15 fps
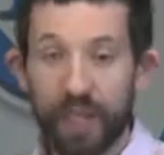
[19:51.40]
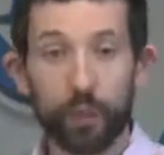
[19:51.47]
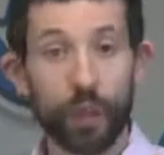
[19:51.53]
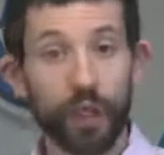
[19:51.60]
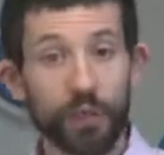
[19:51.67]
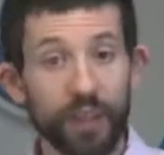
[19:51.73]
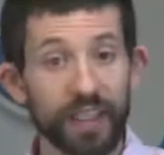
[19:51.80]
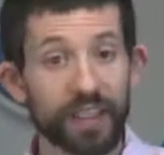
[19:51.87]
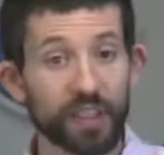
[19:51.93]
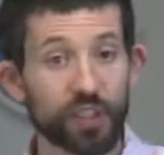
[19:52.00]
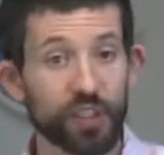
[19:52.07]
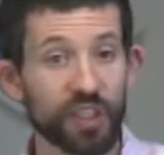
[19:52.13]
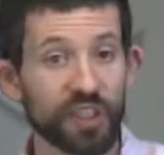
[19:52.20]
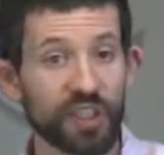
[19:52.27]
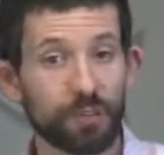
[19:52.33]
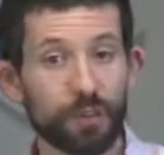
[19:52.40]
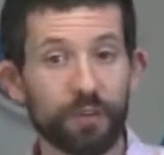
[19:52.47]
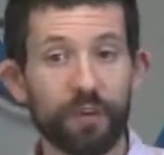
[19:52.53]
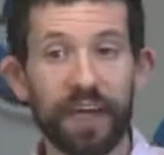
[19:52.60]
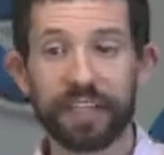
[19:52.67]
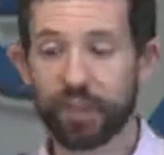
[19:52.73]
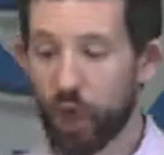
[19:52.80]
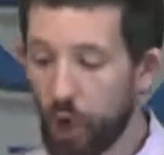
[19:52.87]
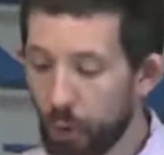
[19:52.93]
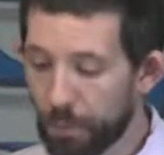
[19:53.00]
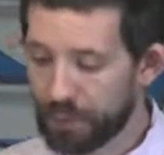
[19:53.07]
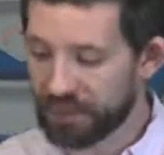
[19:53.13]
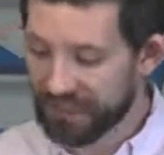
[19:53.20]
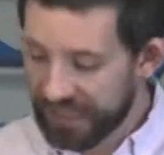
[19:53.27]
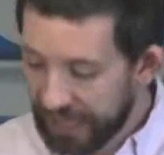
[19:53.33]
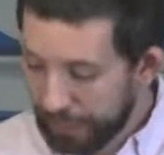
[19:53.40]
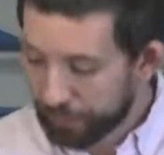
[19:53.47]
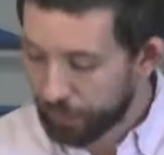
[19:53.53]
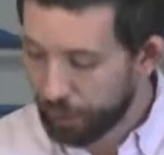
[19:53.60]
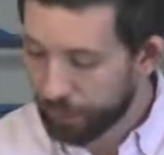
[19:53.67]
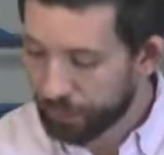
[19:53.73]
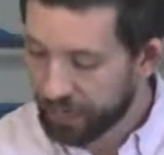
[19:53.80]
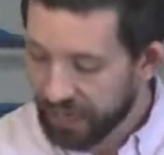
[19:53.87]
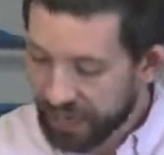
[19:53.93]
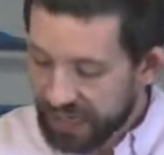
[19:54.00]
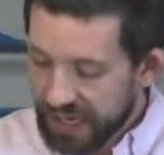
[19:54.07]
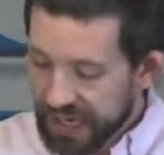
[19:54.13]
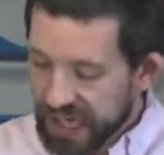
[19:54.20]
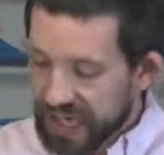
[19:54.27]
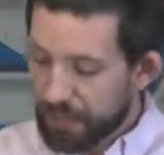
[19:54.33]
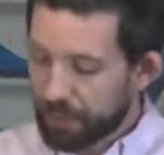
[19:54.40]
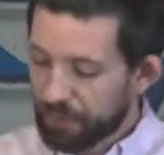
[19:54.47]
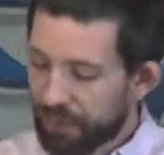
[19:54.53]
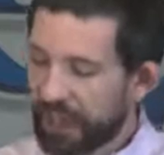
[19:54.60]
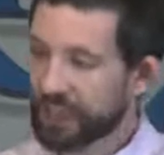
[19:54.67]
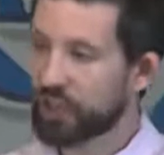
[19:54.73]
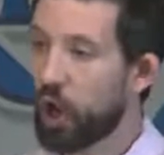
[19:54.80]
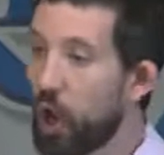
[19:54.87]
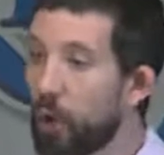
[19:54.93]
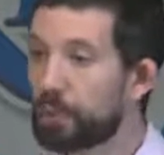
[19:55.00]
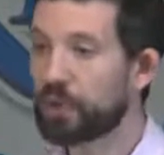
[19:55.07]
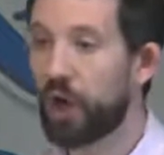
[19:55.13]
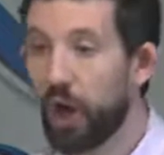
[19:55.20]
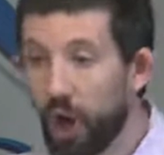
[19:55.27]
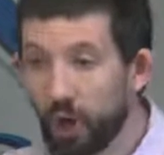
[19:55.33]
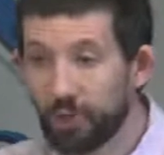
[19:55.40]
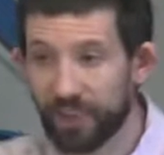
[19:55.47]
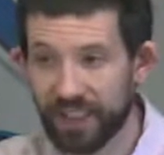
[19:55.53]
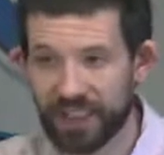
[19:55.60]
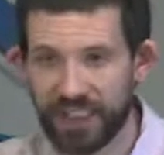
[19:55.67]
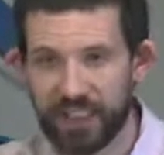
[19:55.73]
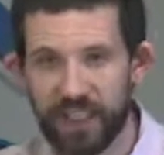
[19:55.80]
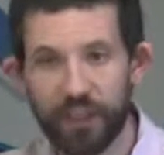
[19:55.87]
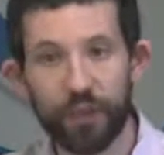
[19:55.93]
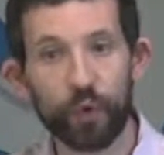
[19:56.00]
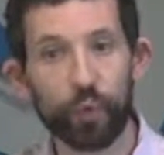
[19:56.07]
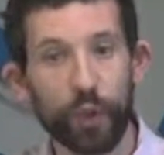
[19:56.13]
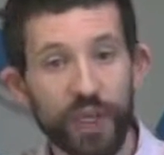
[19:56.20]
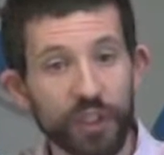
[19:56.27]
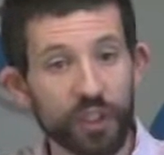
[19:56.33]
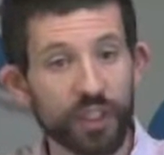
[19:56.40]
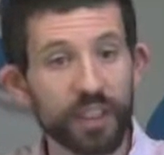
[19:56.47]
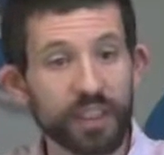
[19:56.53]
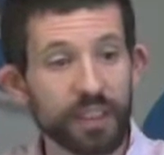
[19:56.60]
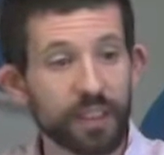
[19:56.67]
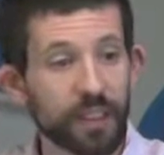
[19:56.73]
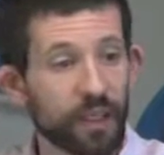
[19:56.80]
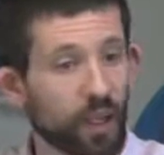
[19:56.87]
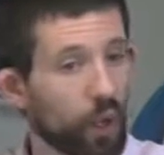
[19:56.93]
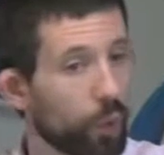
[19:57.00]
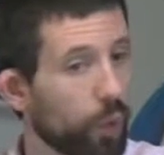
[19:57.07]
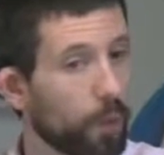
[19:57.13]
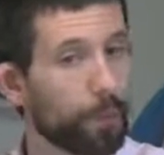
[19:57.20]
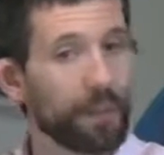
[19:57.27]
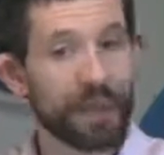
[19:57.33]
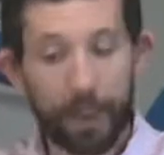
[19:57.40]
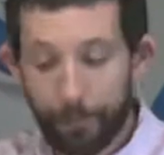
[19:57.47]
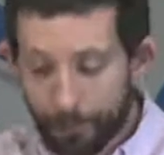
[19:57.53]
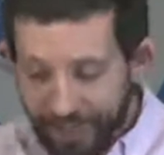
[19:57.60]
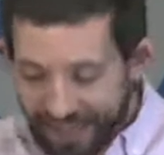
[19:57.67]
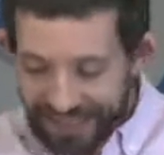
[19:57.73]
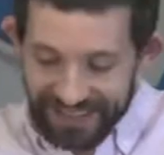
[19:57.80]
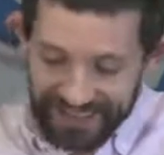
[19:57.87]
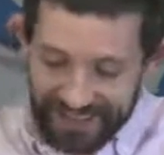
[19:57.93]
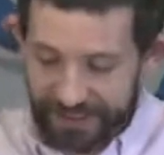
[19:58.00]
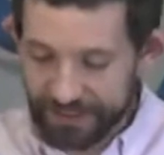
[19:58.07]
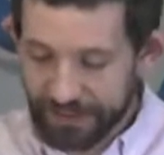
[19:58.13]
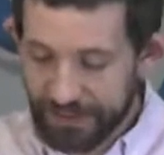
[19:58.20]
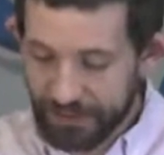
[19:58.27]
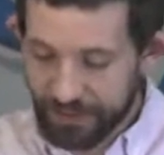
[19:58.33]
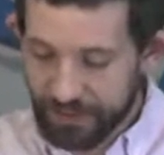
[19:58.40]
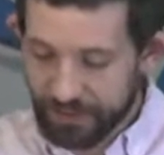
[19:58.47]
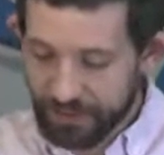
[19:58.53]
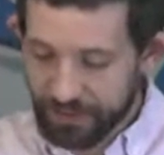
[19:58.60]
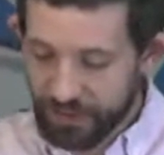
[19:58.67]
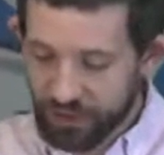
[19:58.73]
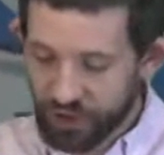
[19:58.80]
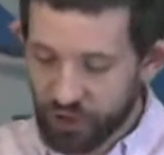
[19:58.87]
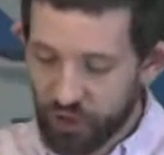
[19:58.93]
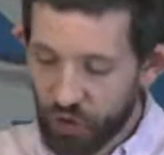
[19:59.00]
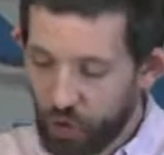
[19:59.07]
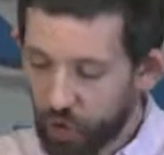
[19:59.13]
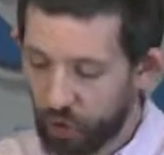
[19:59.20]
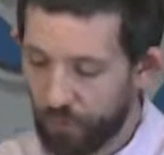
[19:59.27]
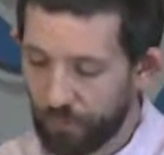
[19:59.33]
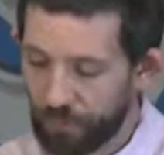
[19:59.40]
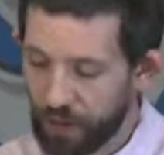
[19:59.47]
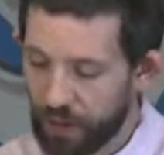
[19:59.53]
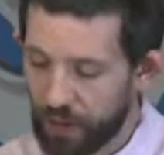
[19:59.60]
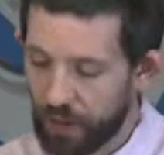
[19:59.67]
And with this, Jesus provides hope to Abel. He provides hope to all of us that the righteous won't be abandoned to Sheol.